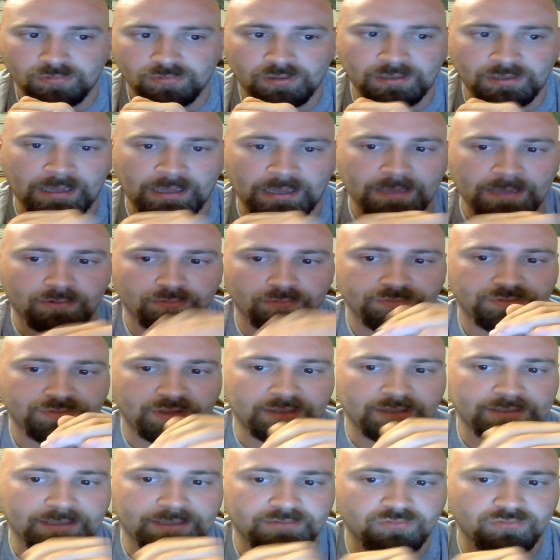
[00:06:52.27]
And I don't
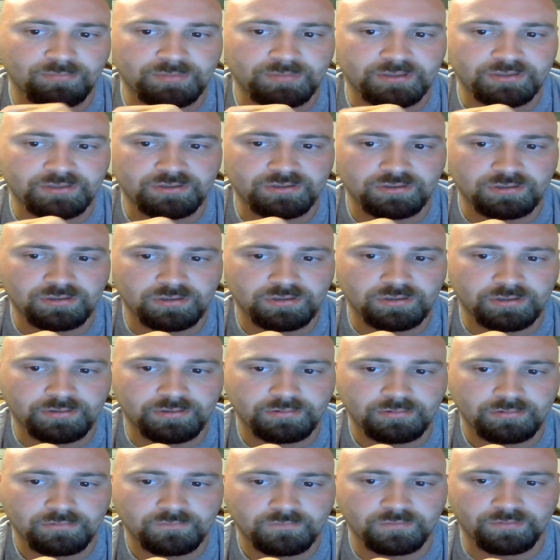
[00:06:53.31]
think that's going to be good
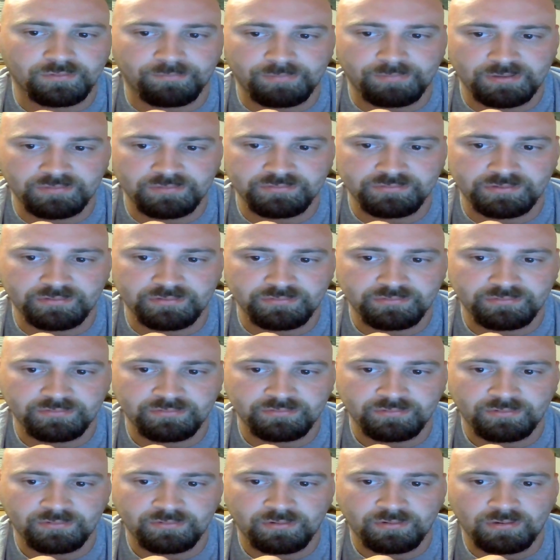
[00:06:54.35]
for the
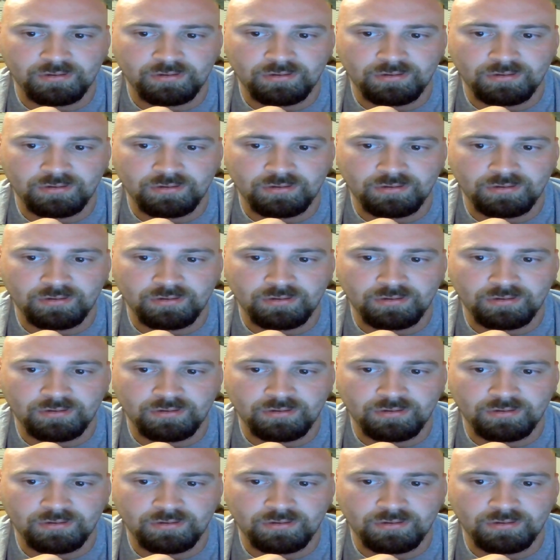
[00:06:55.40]
business